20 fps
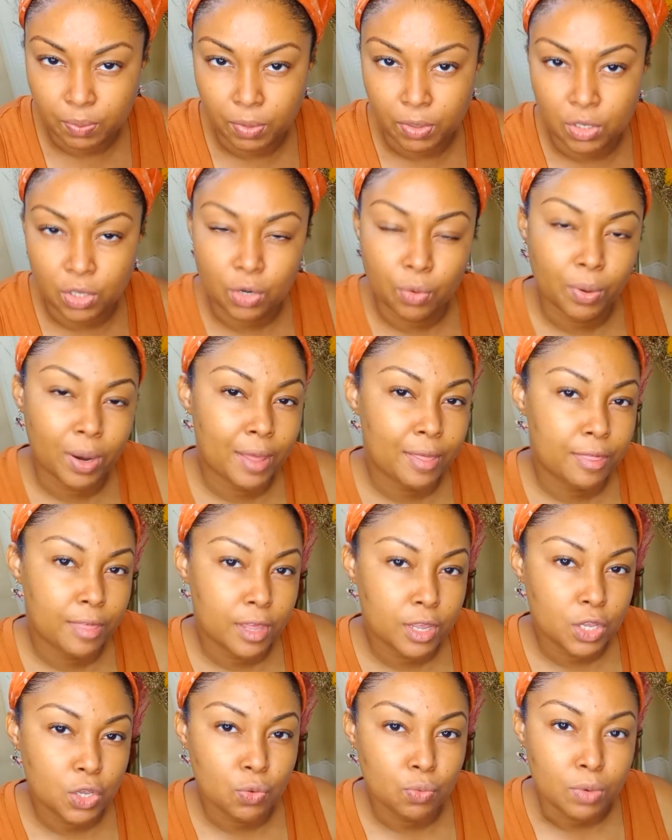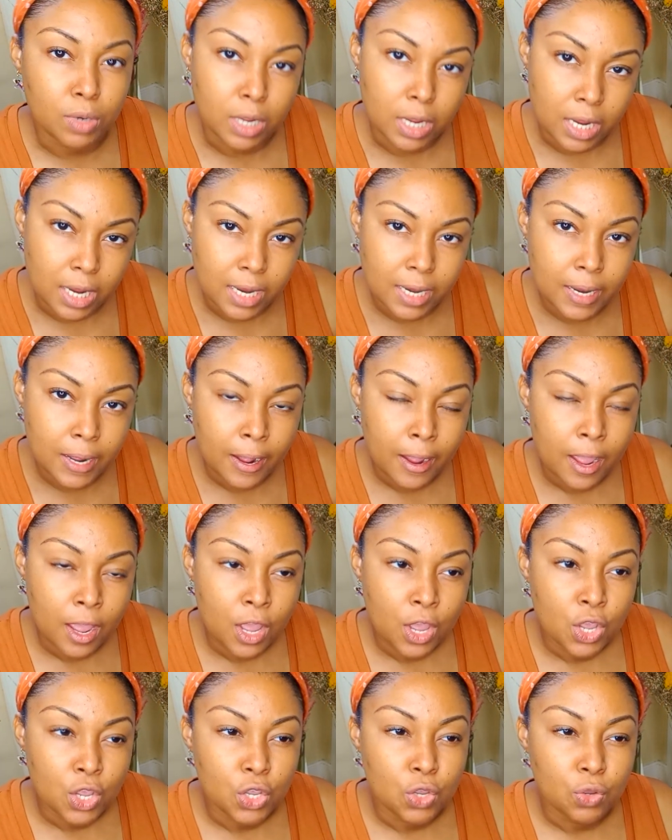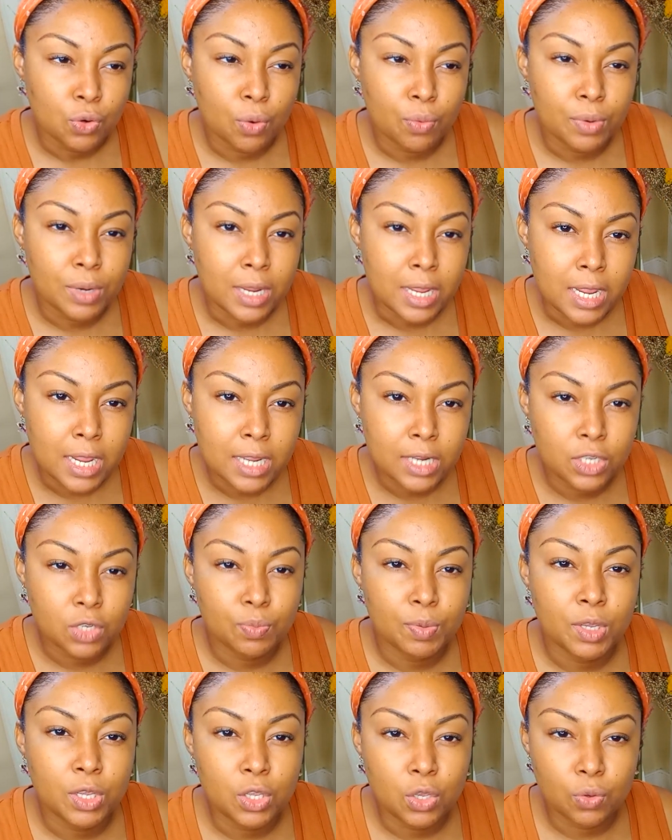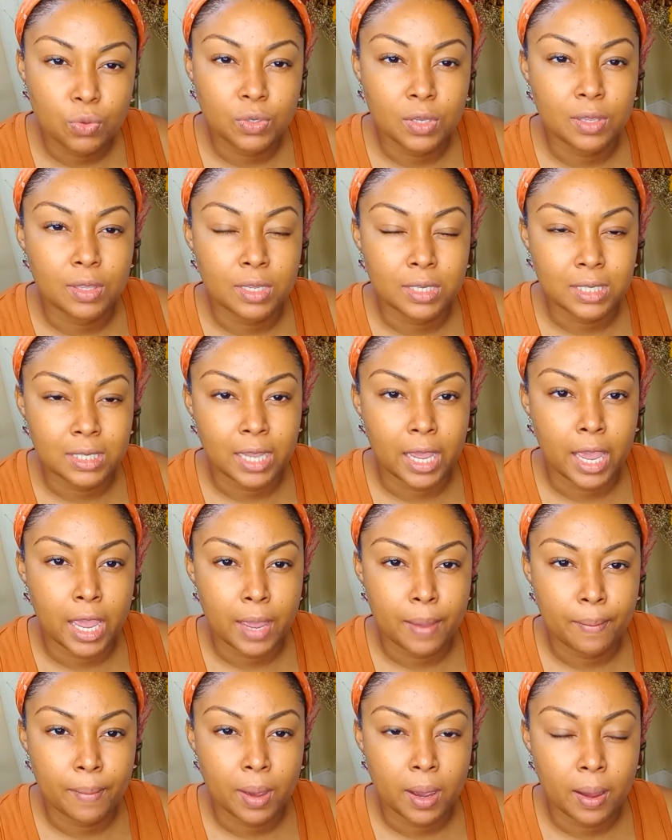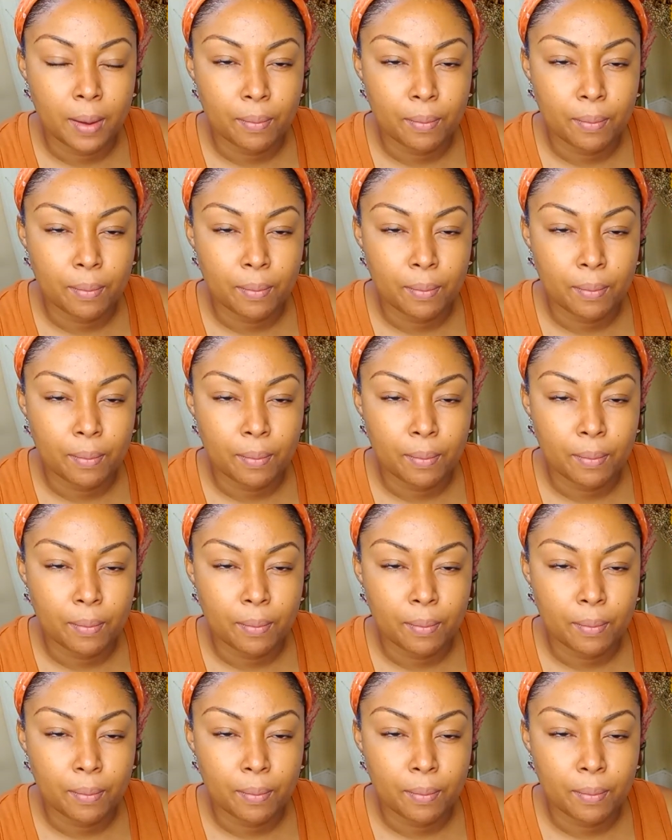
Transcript: but you know what I think you need? You don't need to be using the same